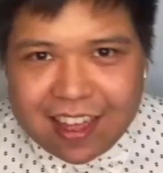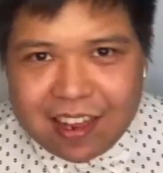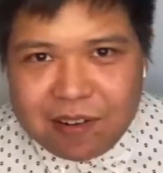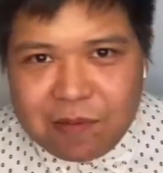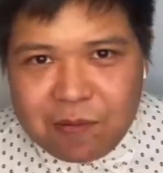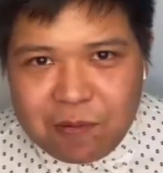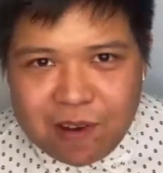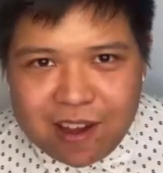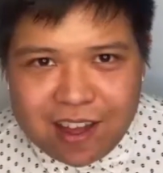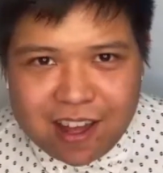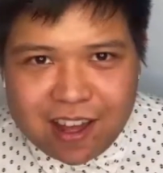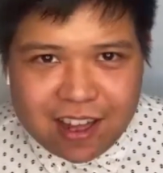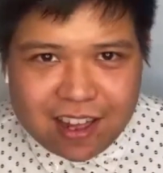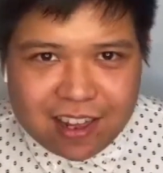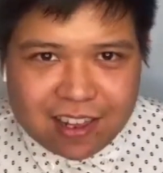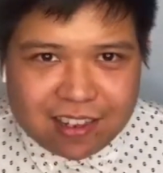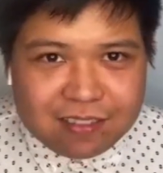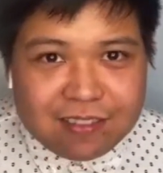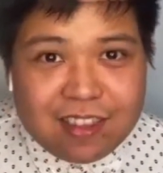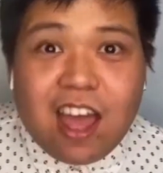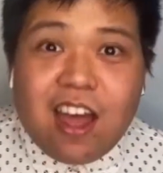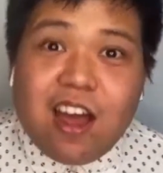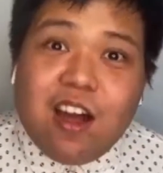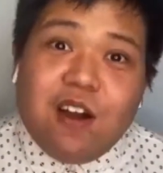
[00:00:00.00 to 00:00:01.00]
then,
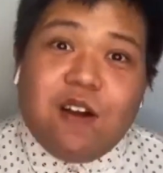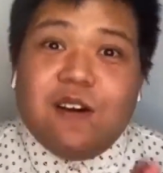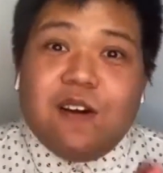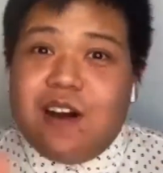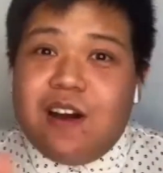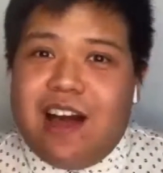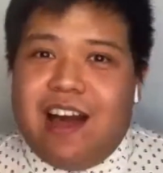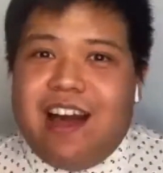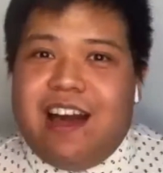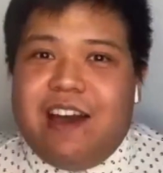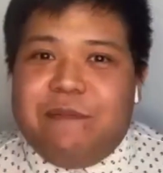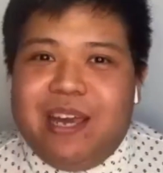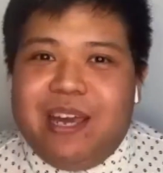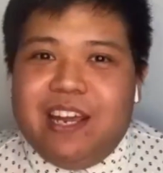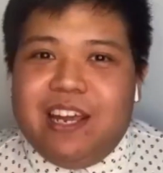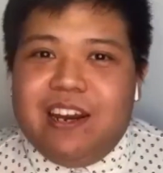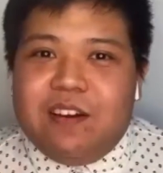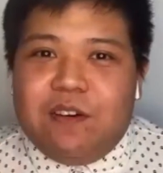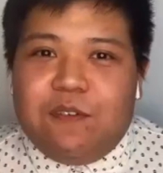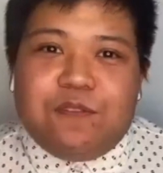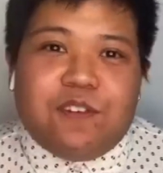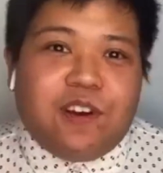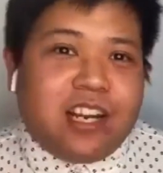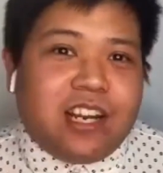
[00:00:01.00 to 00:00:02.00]
well, I
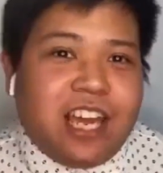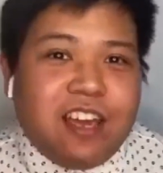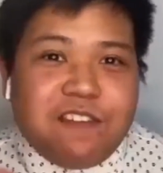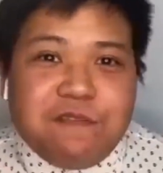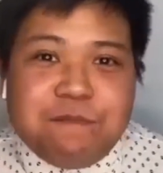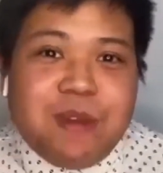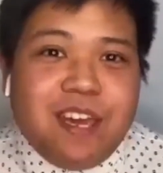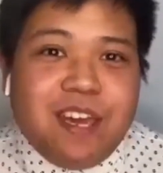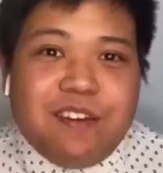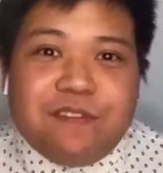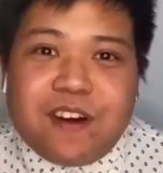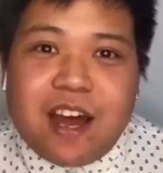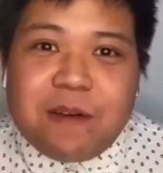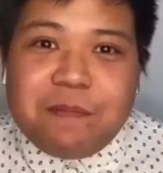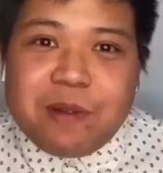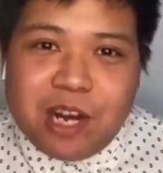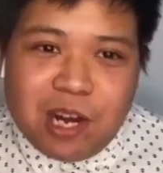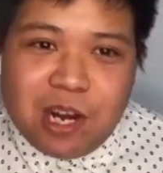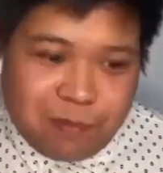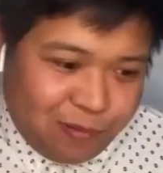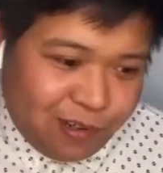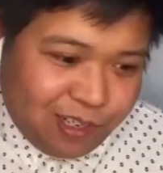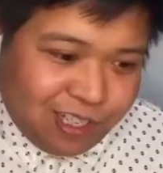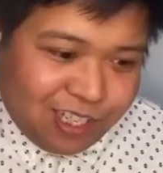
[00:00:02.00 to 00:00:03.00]
mean, forgive me if I'm going
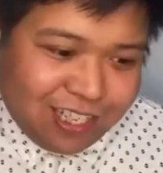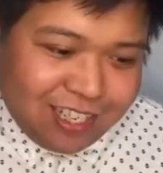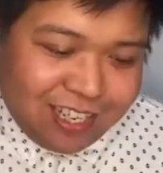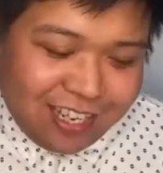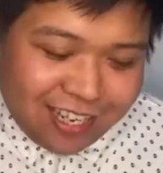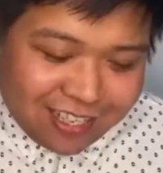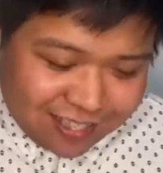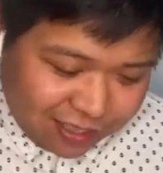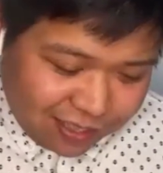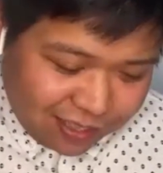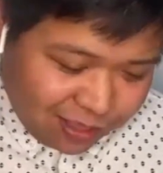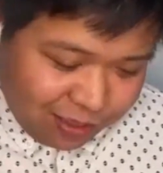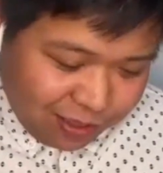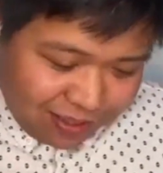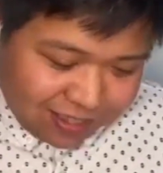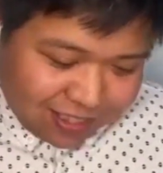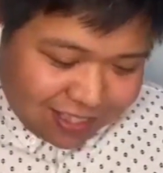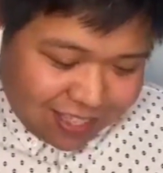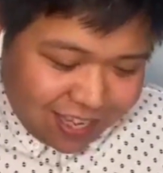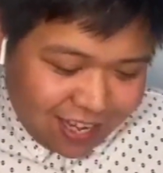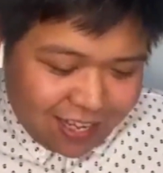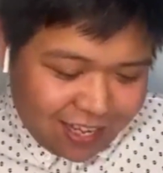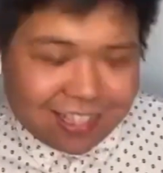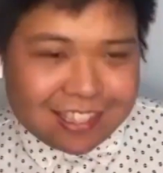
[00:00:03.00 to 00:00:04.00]
to butcher this.
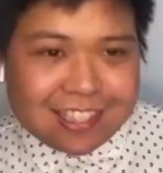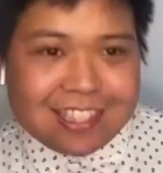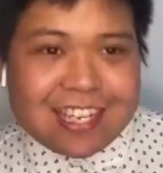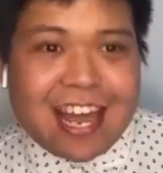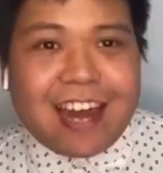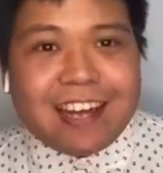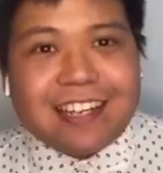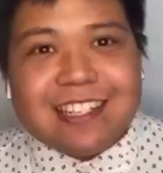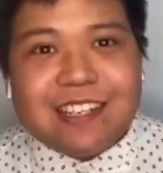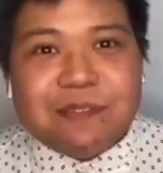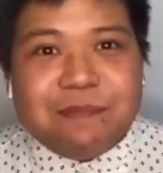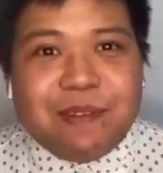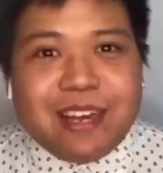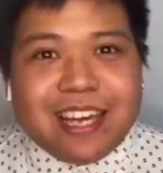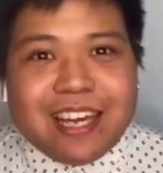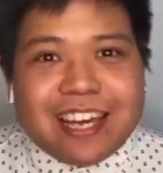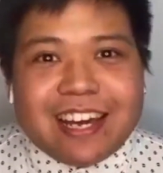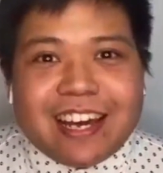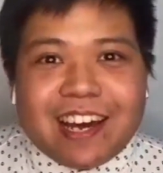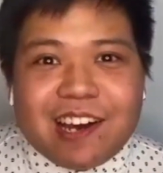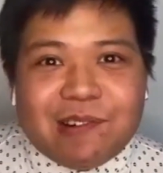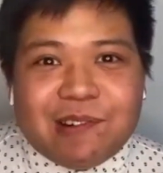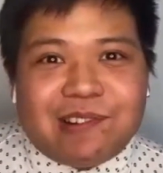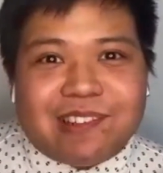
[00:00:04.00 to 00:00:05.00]
Tusse, tack så
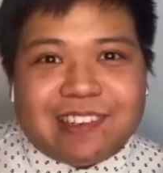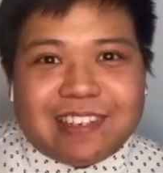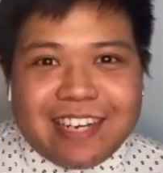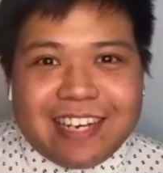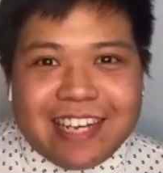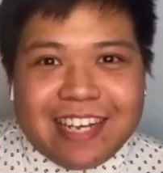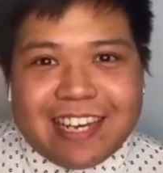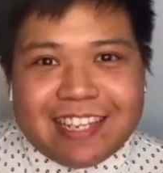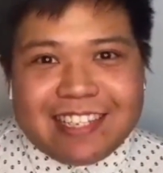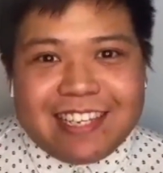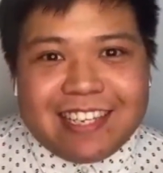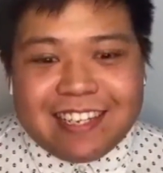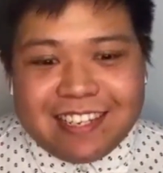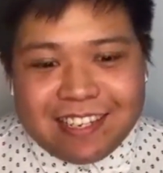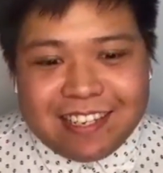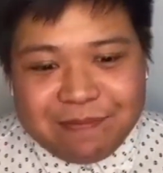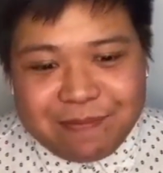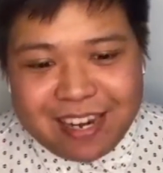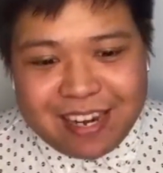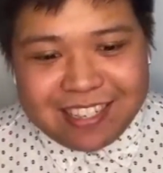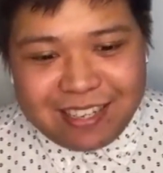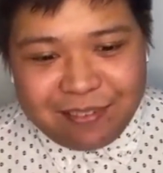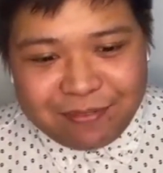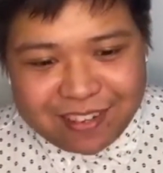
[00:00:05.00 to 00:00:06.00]
mycket och lycka till I
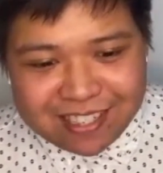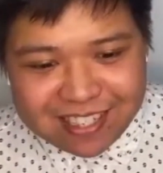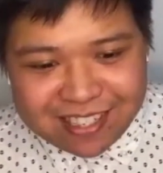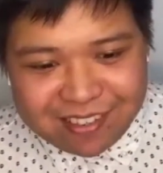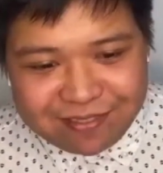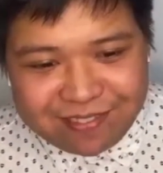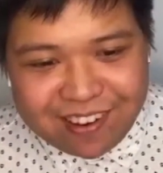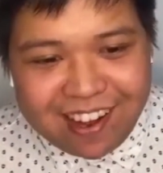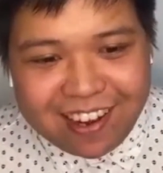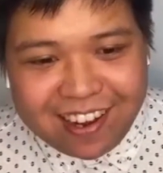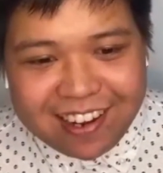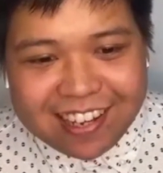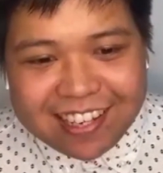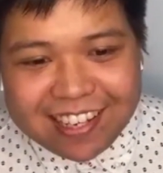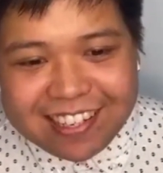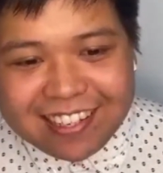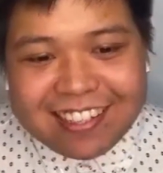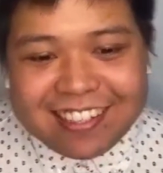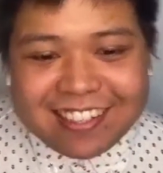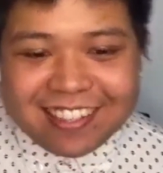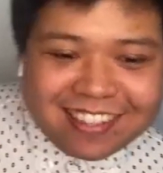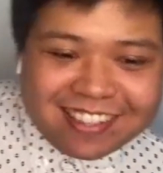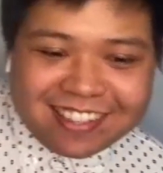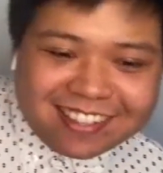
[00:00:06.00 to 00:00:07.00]

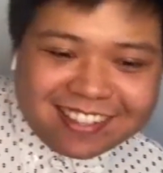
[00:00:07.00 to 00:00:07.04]
Melodifestivalen.